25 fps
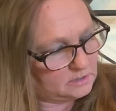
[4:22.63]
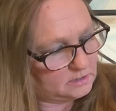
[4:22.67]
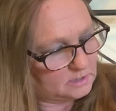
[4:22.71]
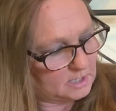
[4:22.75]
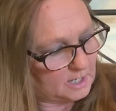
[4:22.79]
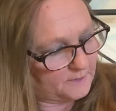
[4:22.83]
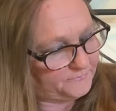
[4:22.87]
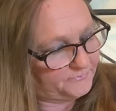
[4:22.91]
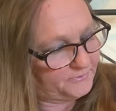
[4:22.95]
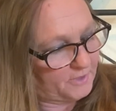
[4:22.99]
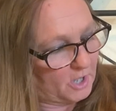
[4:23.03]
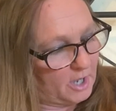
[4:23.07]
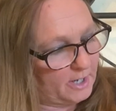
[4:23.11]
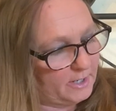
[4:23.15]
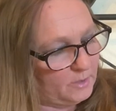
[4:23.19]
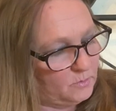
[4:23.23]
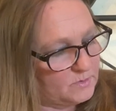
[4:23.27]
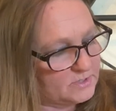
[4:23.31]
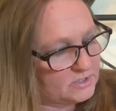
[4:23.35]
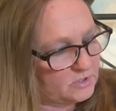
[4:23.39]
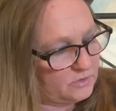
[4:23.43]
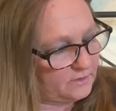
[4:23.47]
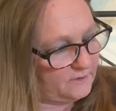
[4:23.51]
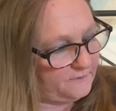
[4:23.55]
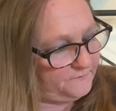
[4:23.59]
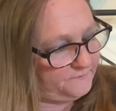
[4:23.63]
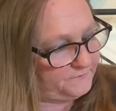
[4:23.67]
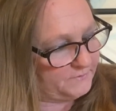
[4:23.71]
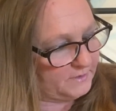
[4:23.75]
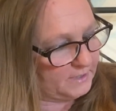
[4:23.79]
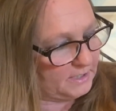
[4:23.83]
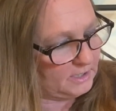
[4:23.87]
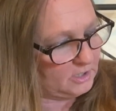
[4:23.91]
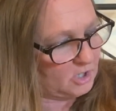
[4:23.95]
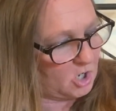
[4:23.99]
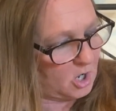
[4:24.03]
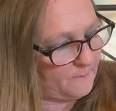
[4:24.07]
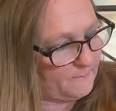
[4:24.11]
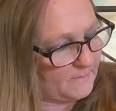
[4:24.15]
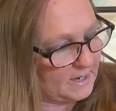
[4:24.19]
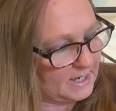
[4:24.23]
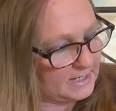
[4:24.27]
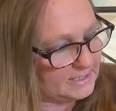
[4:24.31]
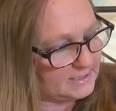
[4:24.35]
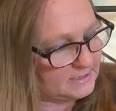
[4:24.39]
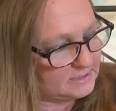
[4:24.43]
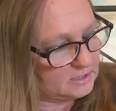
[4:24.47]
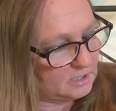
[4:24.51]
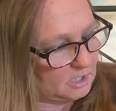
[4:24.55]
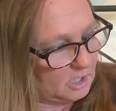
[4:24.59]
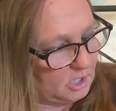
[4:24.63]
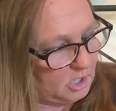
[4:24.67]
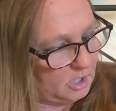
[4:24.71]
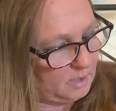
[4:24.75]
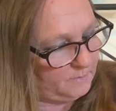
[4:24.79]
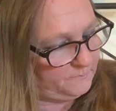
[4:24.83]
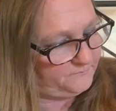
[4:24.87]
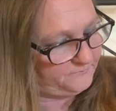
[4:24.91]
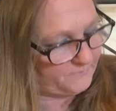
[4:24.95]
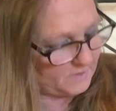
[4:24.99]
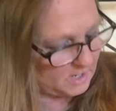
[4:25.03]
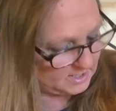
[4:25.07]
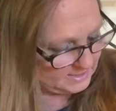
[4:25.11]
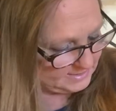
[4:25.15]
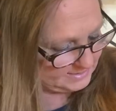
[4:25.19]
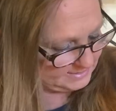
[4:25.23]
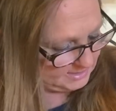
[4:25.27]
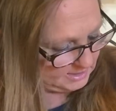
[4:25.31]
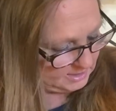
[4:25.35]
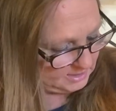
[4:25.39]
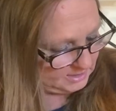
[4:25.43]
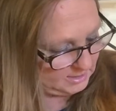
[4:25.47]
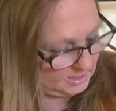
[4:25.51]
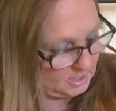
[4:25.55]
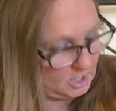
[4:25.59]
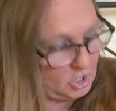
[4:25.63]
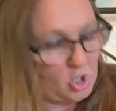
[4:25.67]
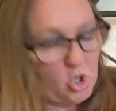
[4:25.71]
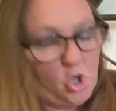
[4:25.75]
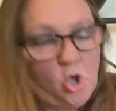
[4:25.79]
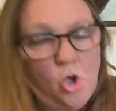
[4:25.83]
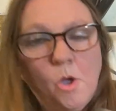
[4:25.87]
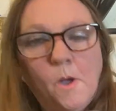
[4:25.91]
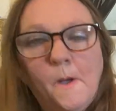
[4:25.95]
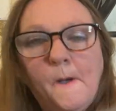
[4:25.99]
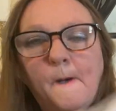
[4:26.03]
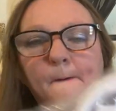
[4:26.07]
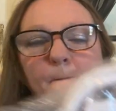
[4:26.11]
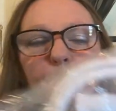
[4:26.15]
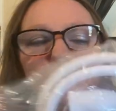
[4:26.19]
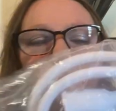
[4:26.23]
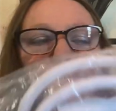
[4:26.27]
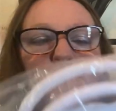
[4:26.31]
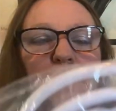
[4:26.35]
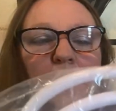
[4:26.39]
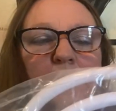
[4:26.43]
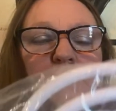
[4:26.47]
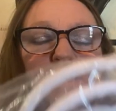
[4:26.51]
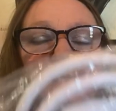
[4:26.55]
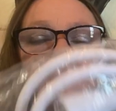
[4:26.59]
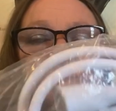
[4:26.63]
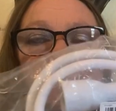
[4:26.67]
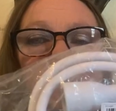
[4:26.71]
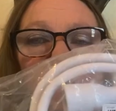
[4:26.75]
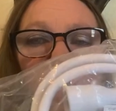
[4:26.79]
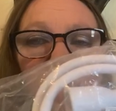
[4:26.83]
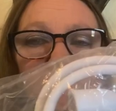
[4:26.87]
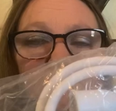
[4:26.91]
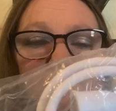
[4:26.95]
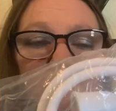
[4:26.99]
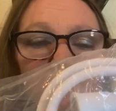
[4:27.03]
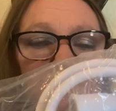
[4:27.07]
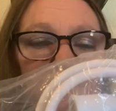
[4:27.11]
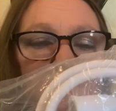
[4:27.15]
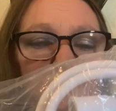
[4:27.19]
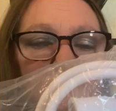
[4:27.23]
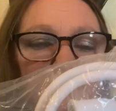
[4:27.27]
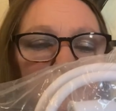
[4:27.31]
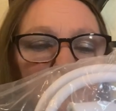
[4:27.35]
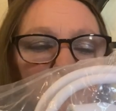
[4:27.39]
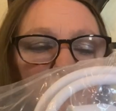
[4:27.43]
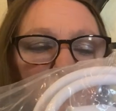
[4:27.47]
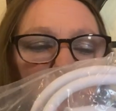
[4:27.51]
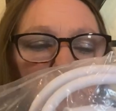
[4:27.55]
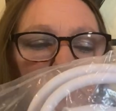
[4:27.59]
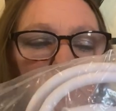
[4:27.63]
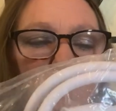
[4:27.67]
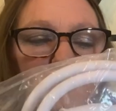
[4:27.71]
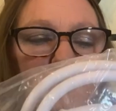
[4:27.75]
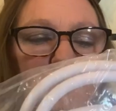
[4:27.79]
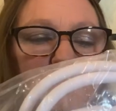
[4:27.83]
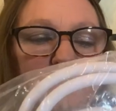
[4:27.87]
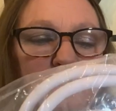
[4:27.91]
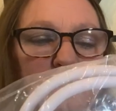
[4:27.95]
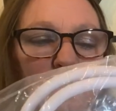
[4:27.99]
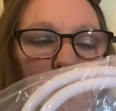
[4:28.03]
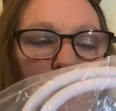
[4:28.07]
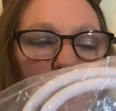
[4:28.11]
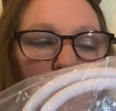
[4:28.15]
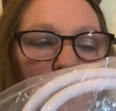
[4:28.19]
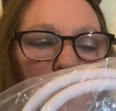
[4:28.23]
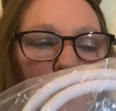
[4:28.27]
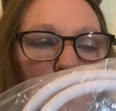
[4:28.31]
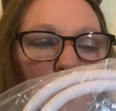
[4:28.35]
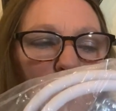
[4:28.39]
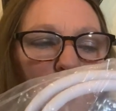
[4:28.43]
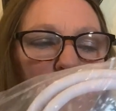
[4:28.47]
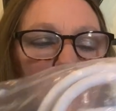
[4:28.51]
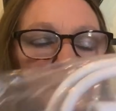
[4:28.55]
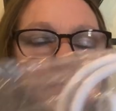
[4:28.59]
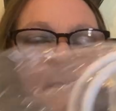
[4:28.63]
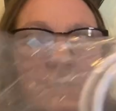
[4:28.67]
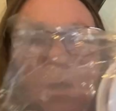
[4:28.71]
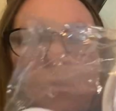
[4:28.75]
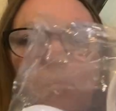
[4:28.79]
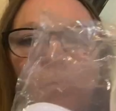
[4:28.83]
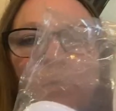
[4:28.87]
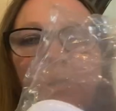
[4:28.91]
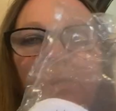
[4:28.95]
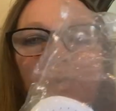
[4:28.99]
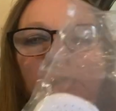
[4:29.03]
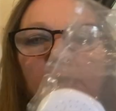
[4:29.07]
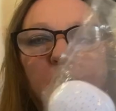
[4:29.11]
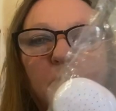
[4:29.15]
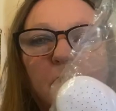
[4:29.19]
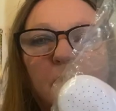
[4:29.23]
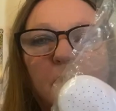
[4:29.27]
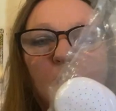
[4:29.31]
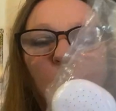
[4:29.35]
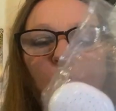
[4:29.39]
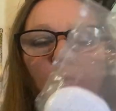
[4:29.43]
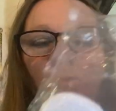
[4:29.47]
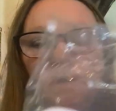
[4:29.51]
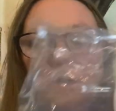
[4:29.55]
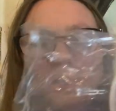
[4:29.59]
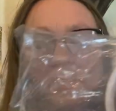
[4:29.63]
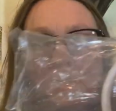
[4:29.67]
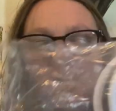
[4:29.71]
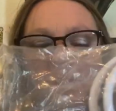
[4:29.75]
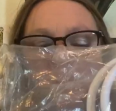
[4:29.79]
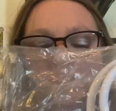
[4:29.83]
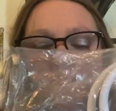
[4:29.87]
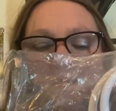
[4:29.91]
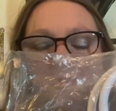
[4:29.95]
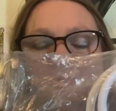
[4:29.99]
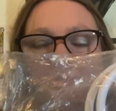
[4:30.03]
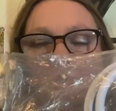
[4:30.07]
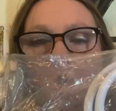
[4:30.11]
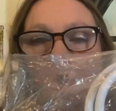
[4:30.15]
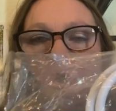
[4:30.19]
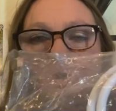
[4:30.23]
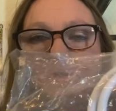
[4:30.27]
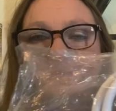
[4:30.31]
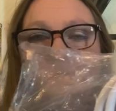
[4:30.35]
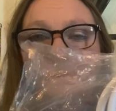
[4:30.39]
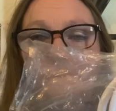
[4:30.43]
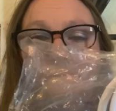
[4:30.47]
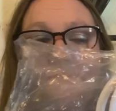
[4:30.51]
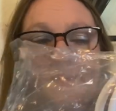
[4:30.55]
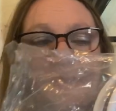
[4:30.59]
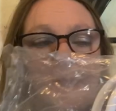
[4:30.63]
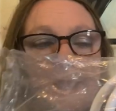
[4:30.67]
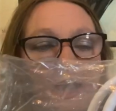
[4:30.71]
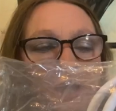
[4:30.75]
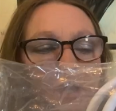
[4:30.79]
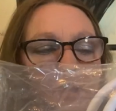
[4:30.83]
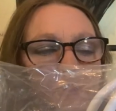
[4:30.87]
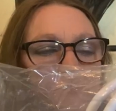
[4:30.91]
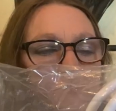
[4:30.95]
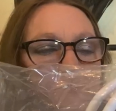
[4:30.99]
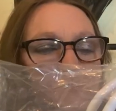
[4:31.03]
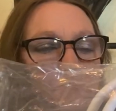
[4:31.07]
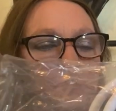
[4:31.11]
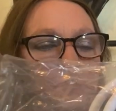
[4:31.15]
I thought it was going to fit on my tub faucet, but it doesn't. So, because I want to get, I wanted to give my dogs a bath.